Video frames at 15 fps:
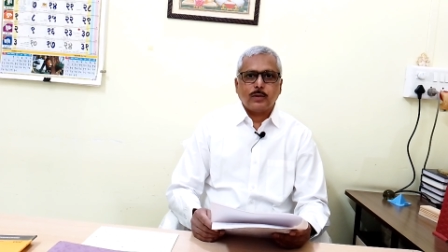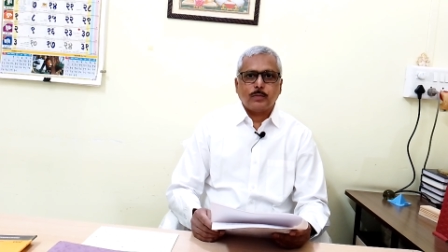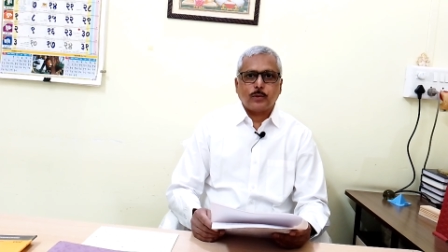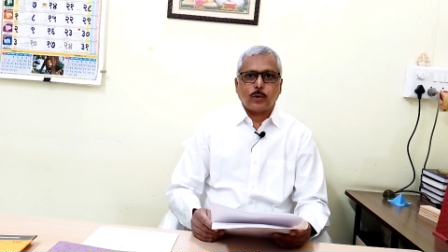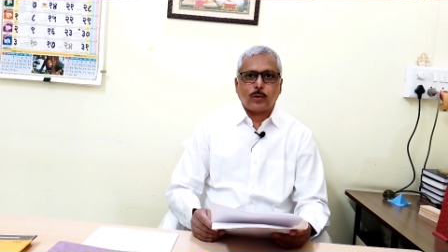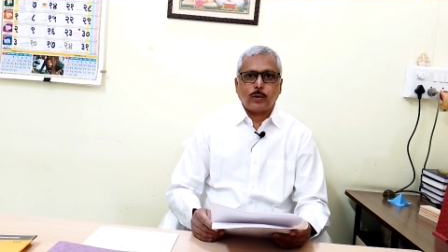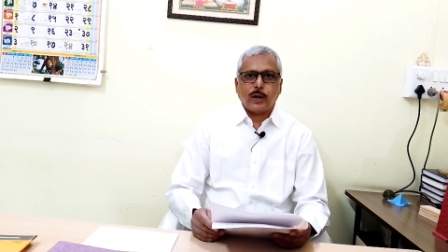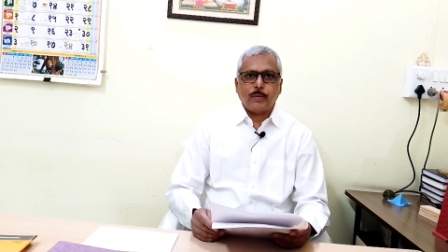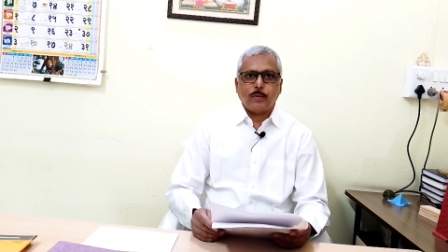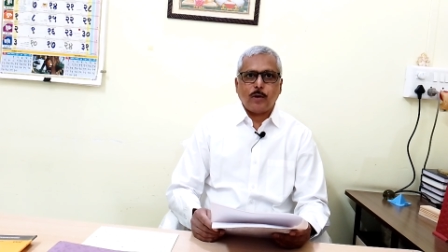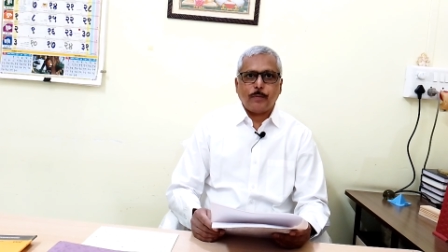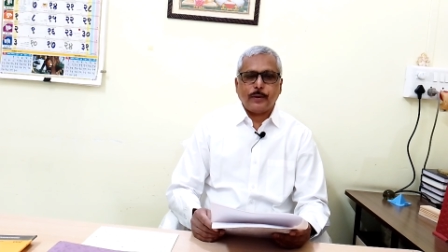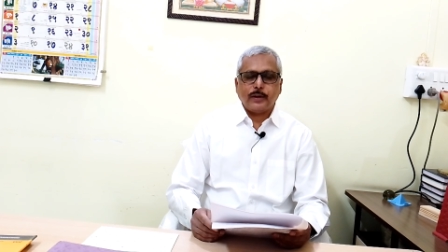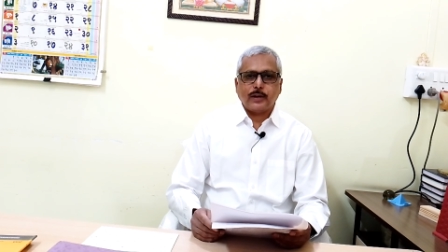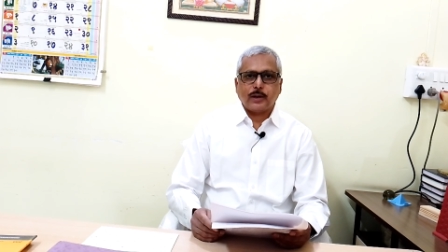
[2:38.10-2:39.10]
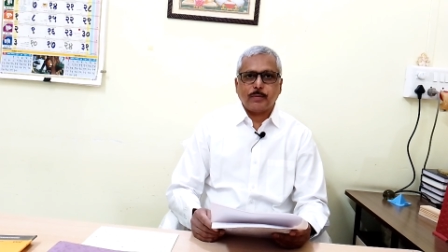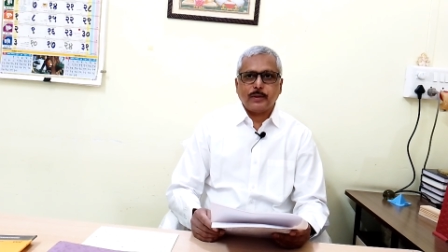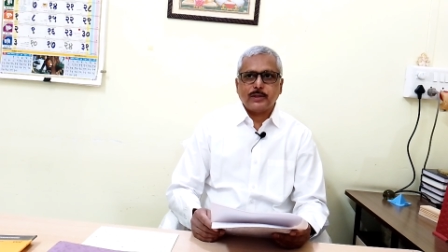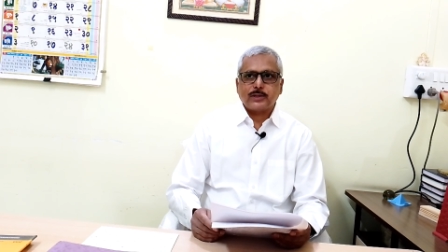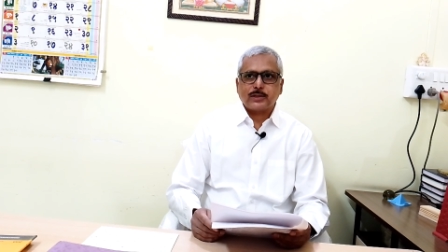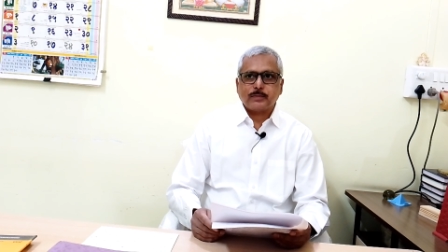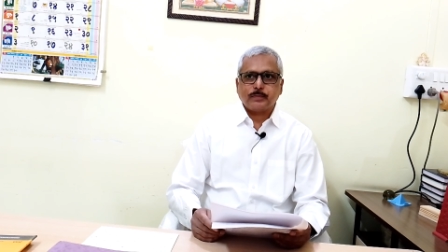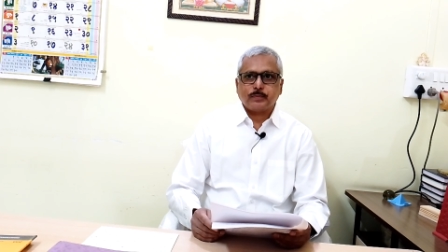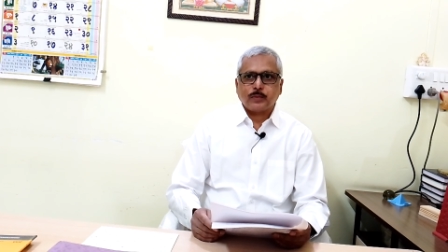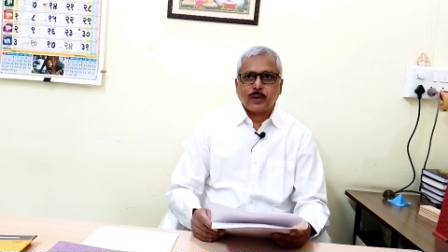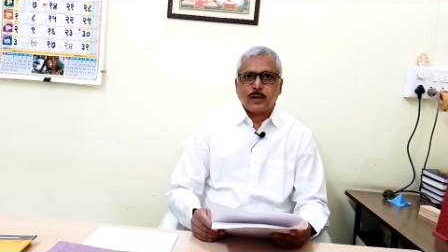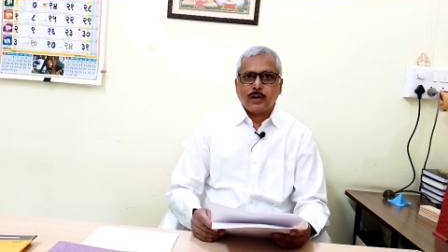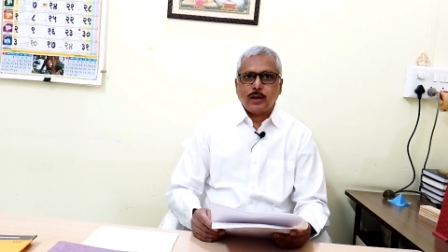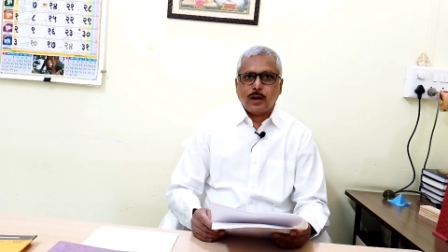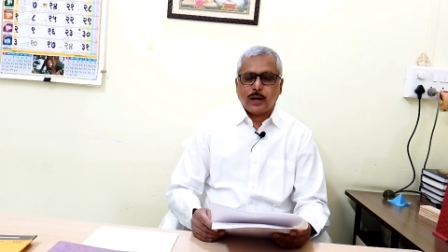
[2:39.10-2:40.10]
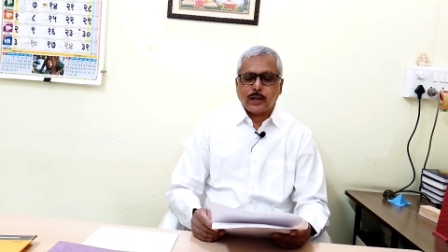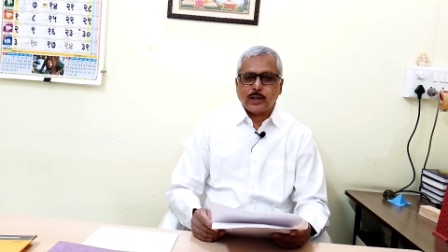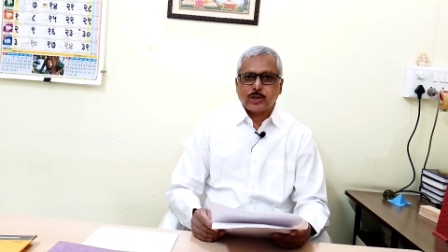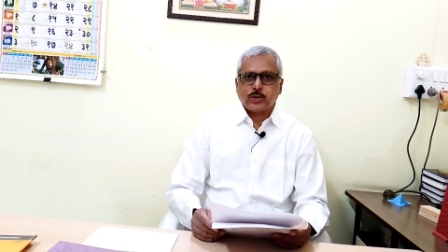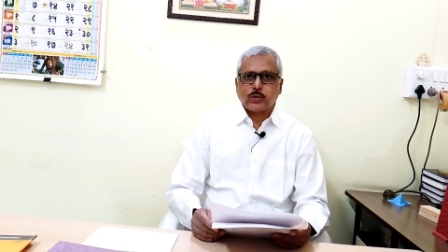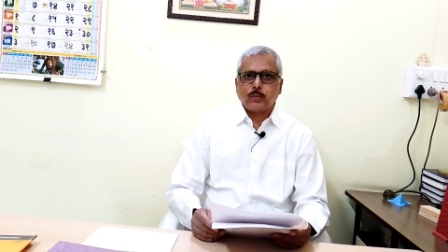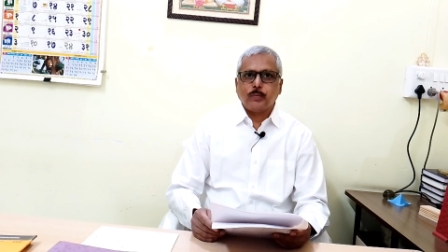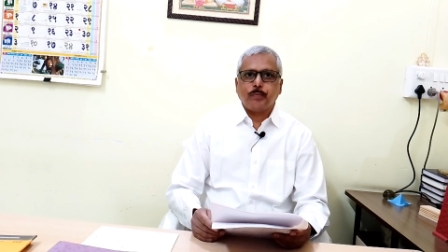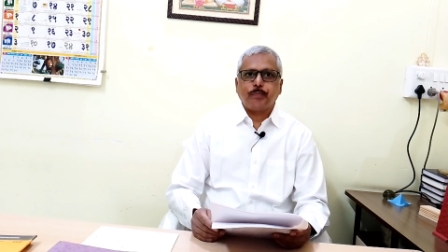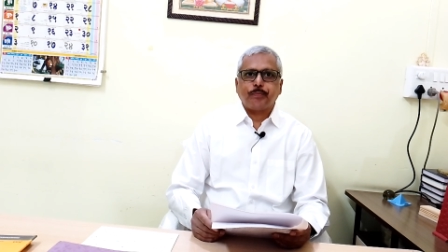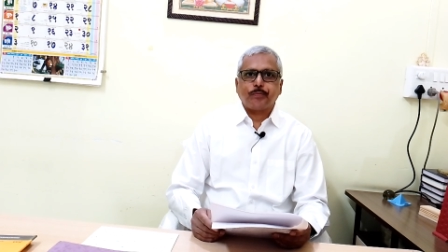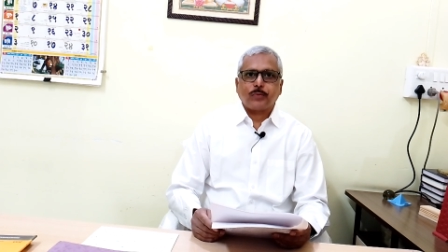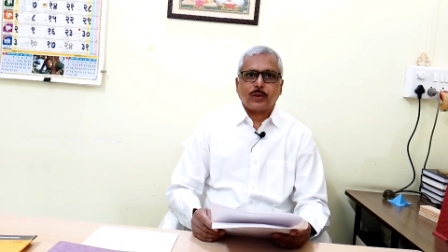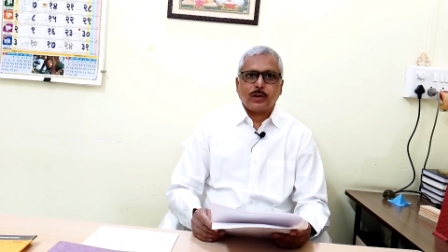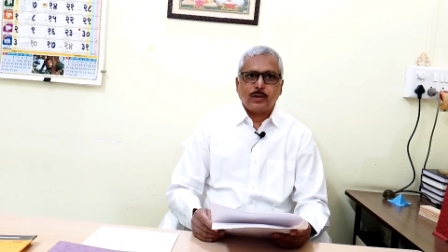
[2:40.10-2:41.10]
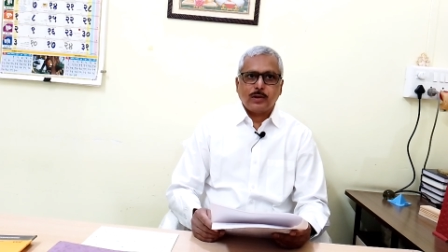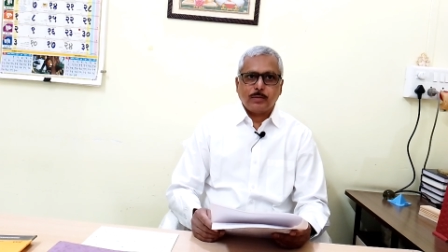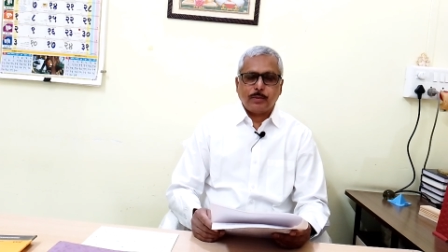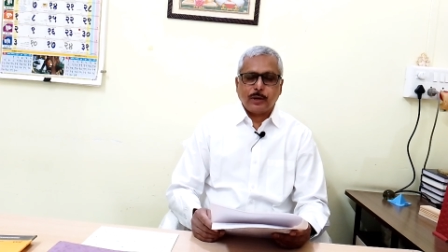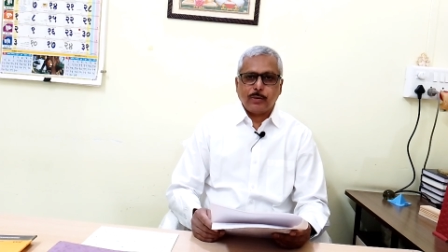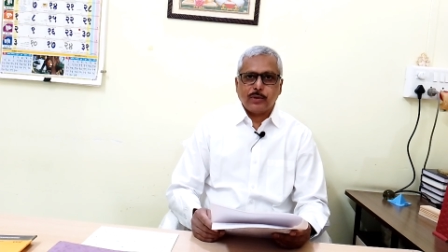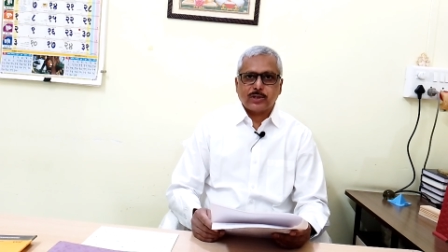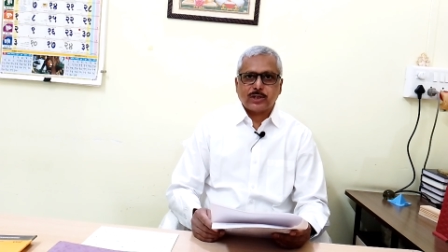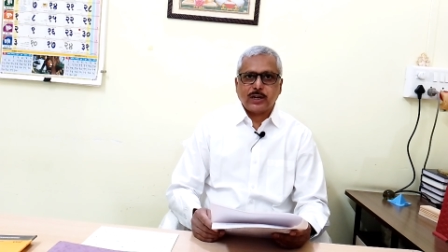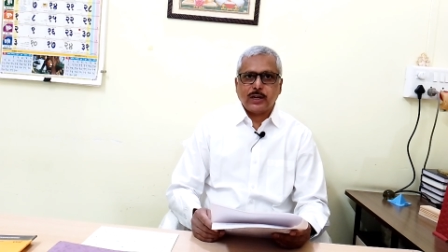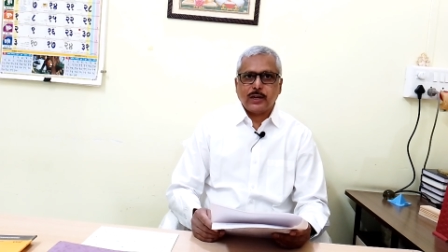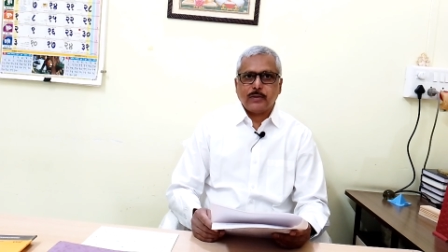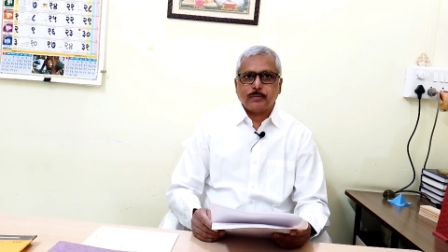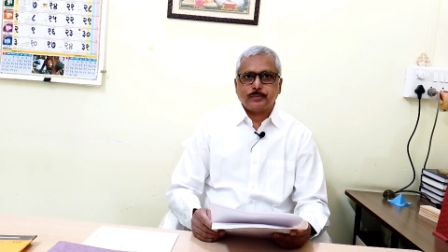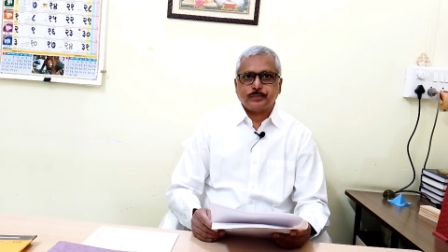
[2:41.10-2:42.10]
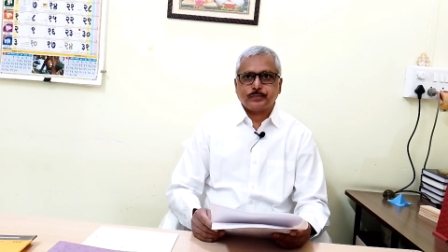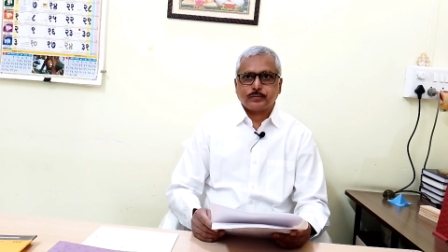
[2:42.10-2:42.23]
Proclaimed offender means against whom previously